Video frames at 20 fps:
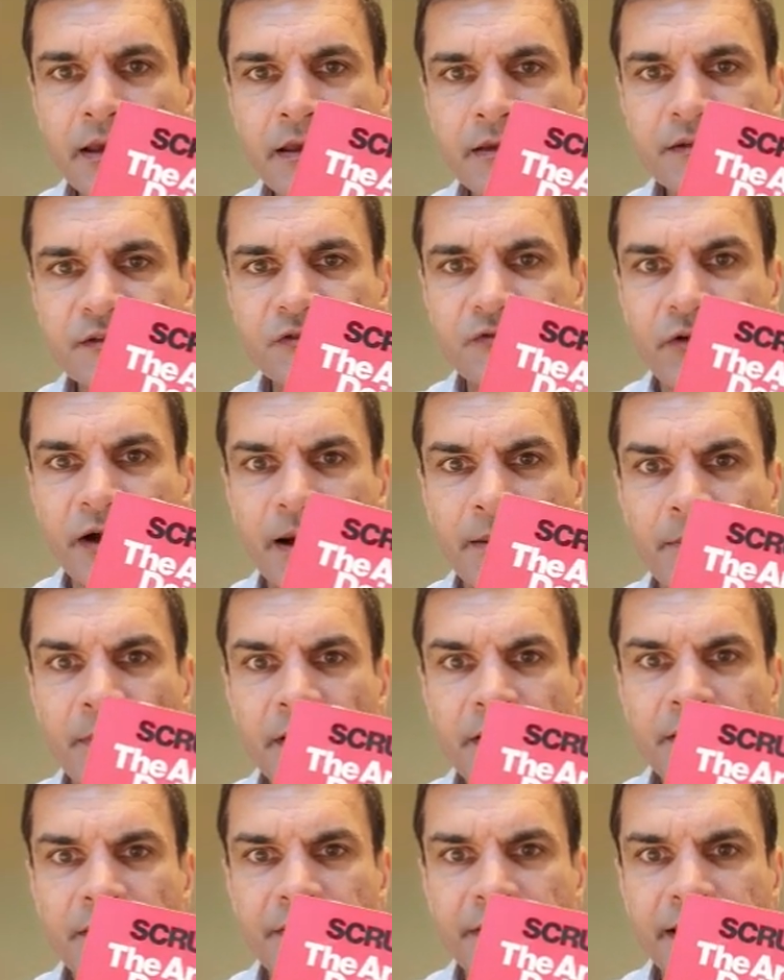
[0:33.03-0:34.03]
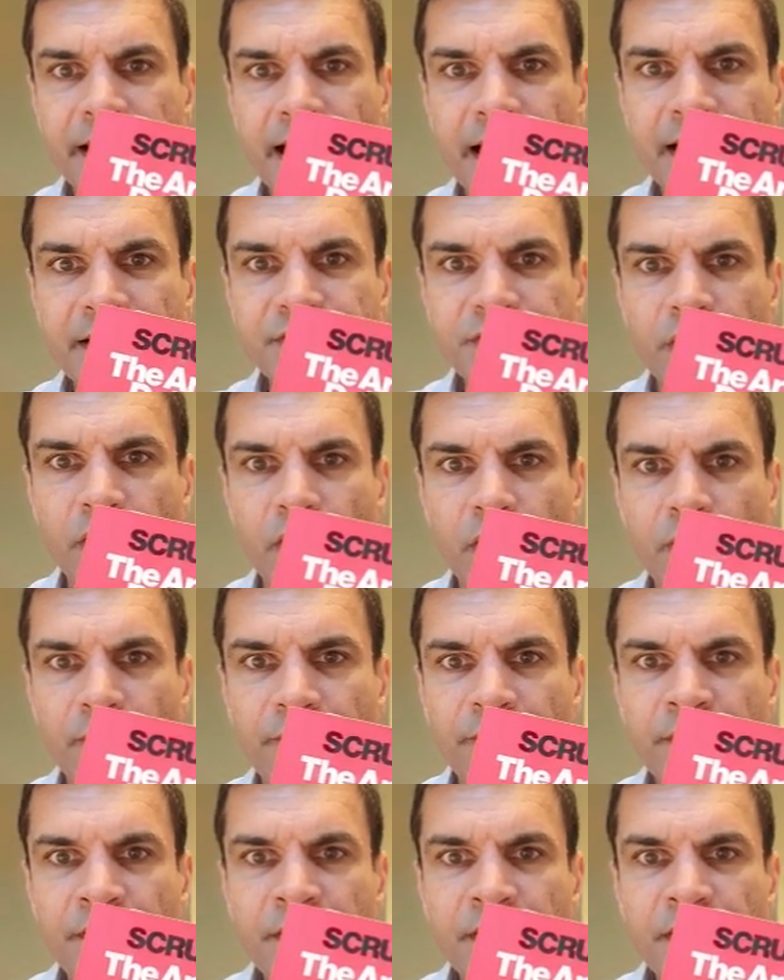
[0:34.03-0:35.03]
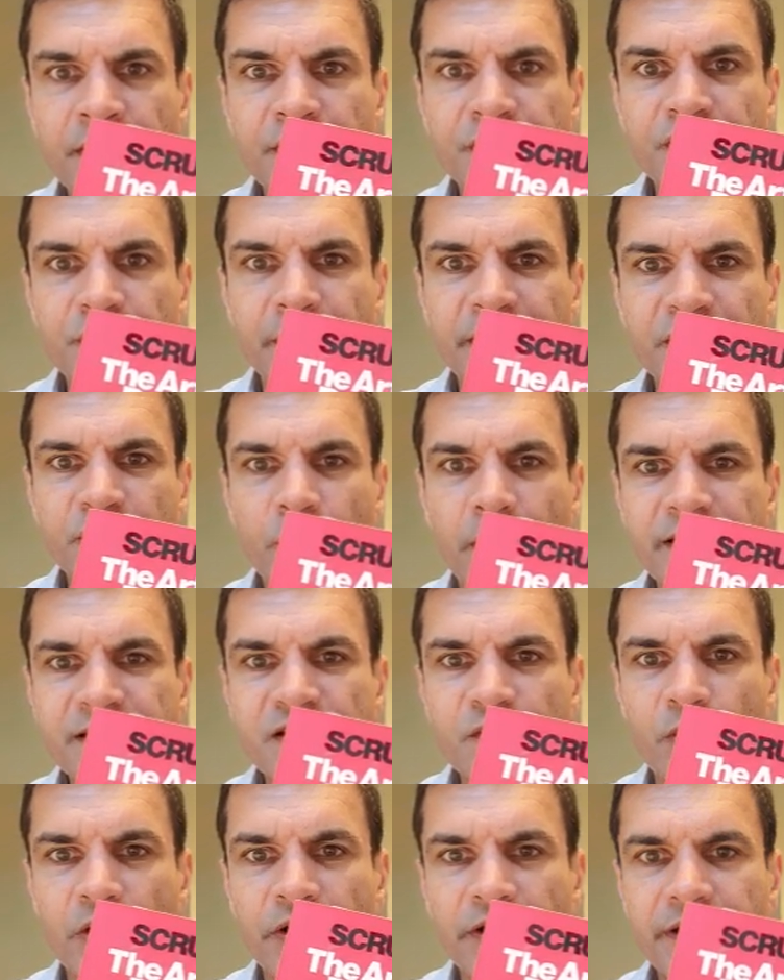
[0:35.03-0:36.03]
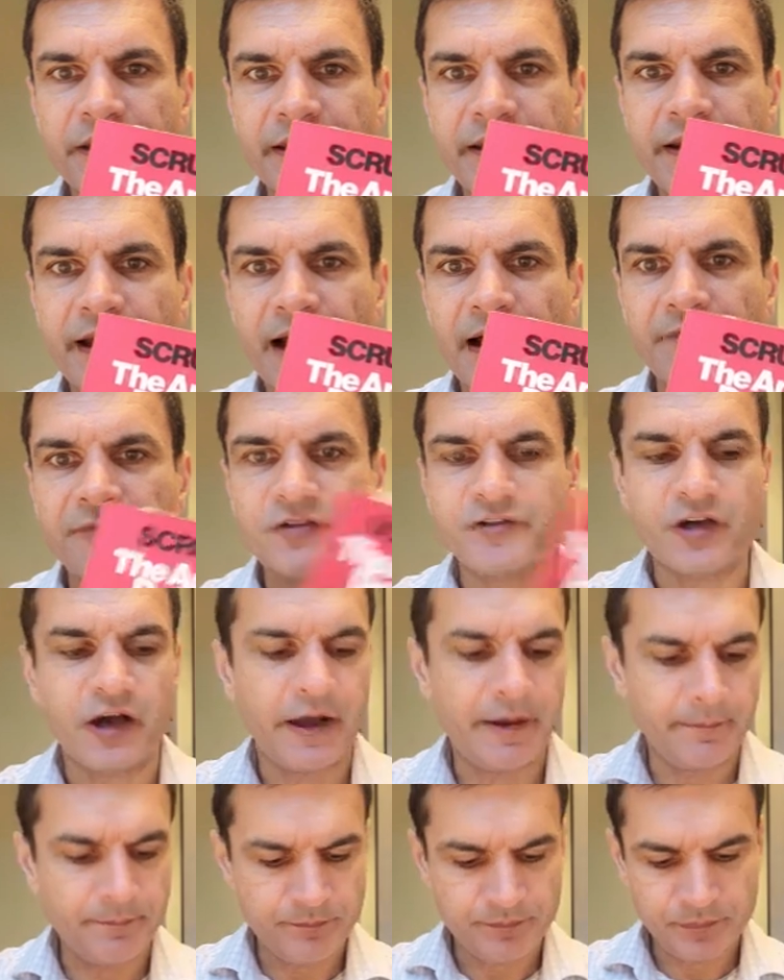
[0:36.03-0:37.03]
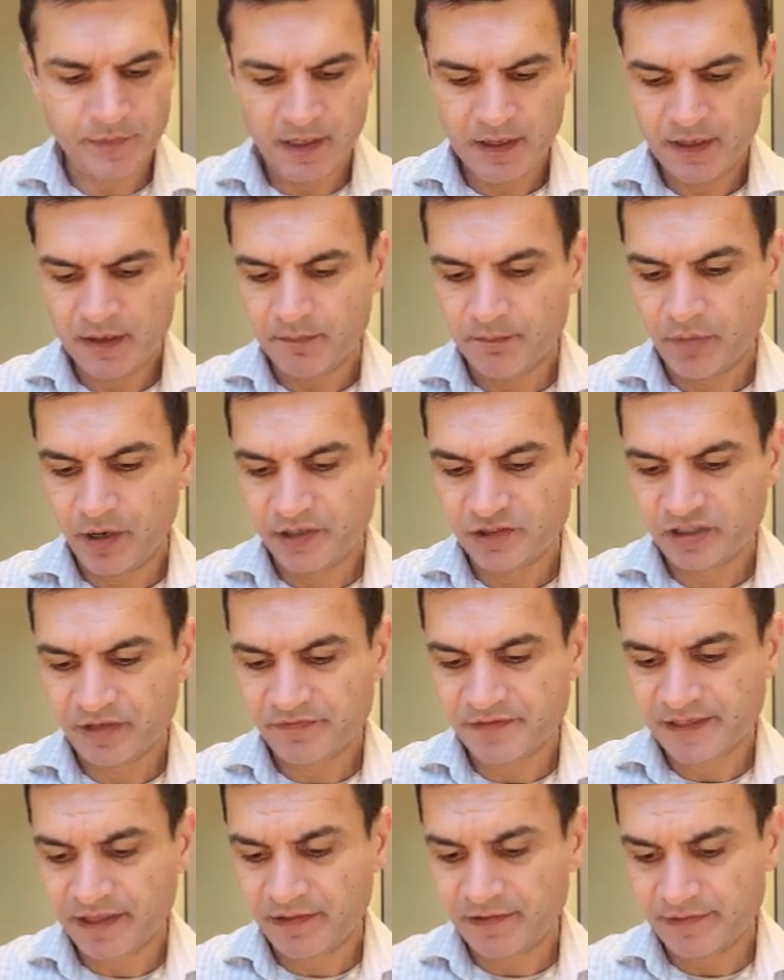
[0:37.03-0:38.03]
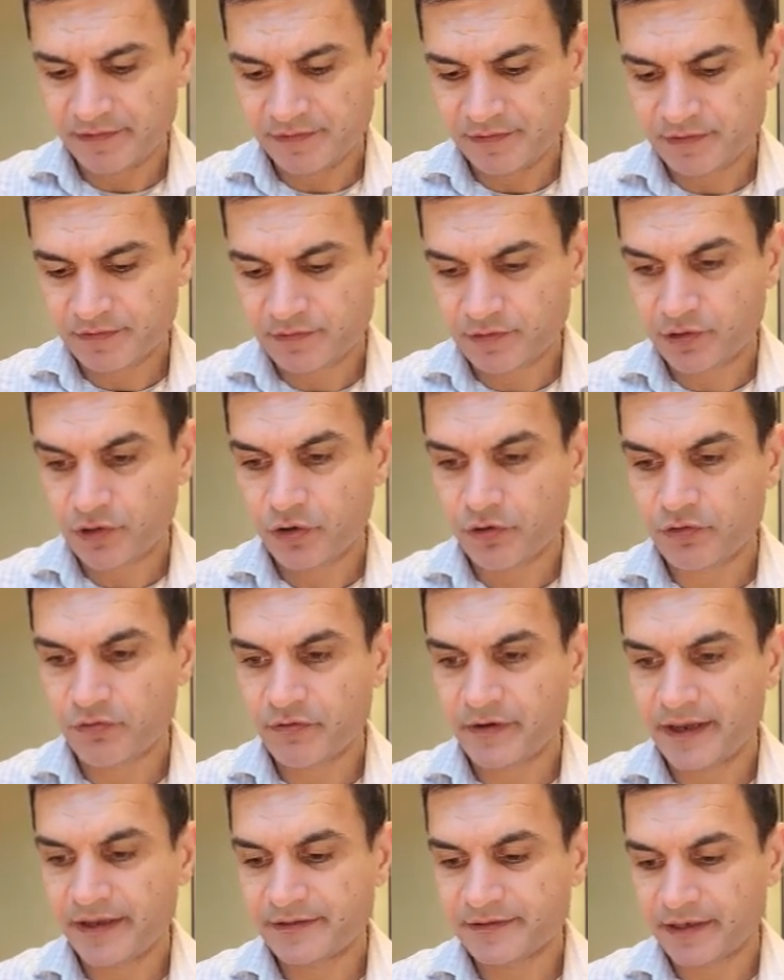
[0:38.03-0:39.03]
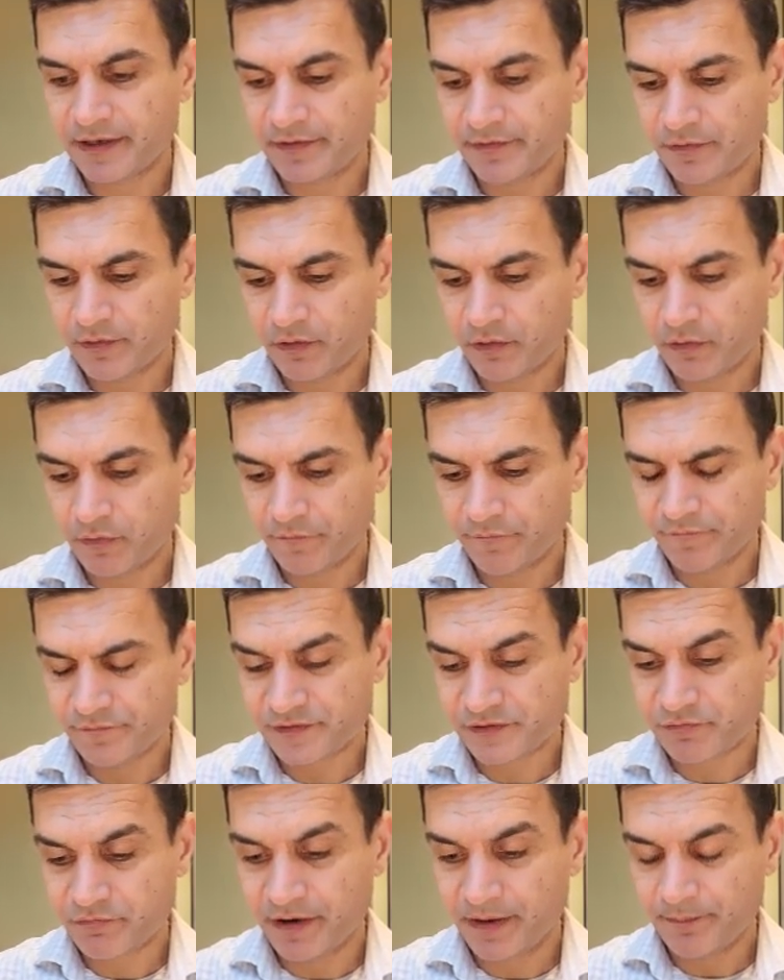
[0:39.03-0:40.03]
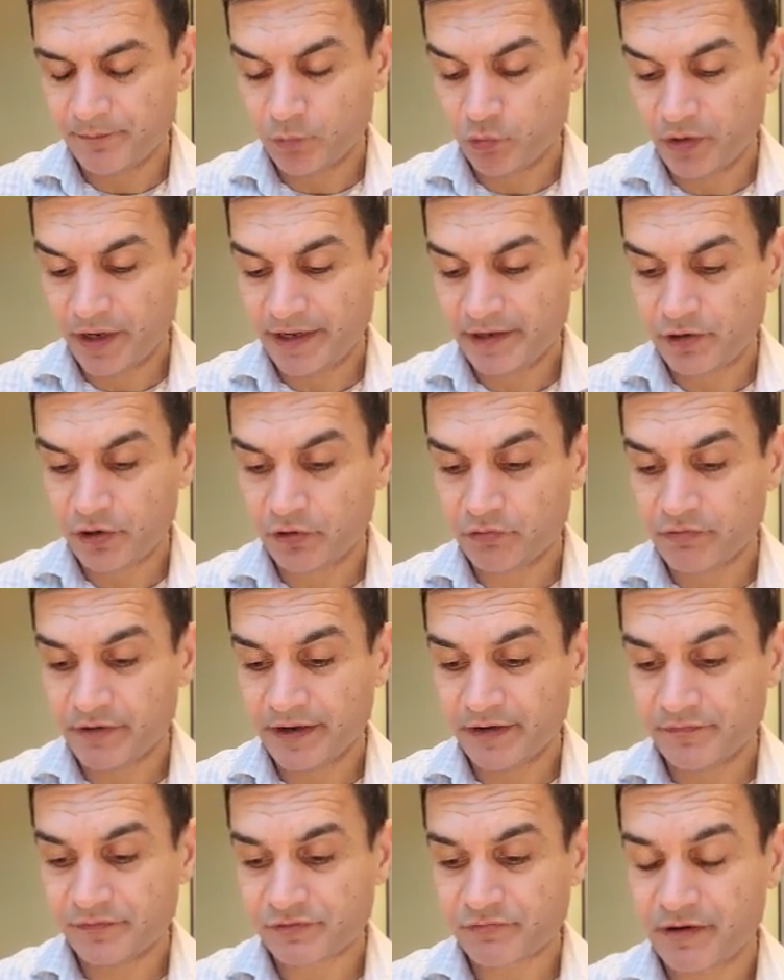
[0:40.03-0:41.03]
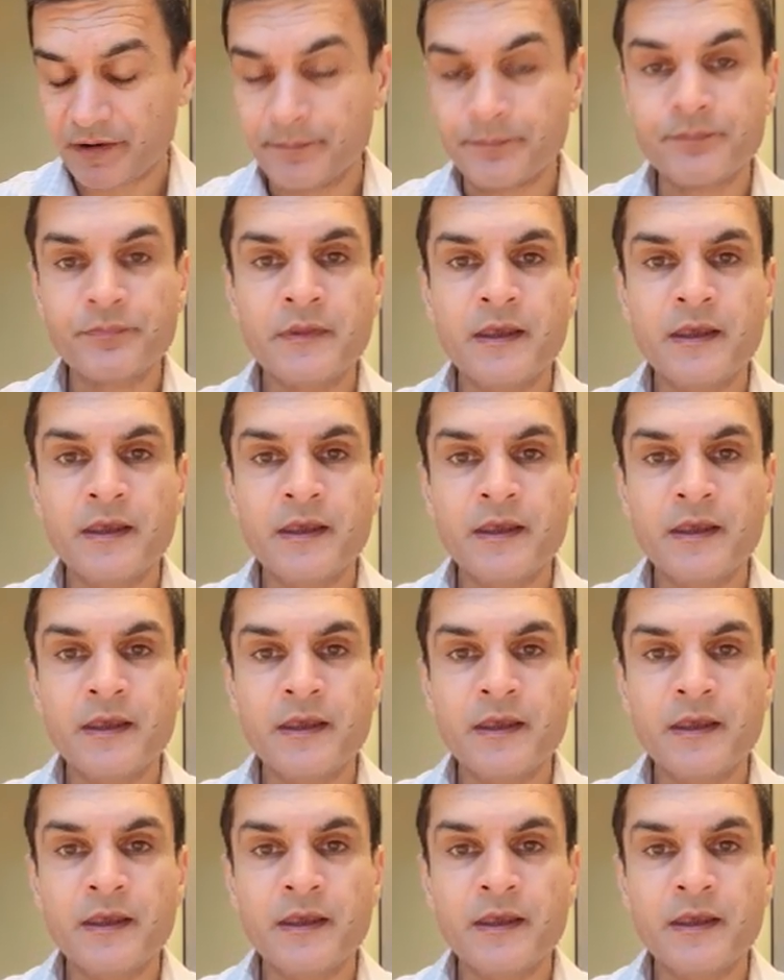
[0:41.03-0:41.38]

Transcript: Scrum, The Art of Doing Twice the Work in Half the Time, by Jeff Sutherland, the co-creator of Scrum, or a co-creator of Scrum.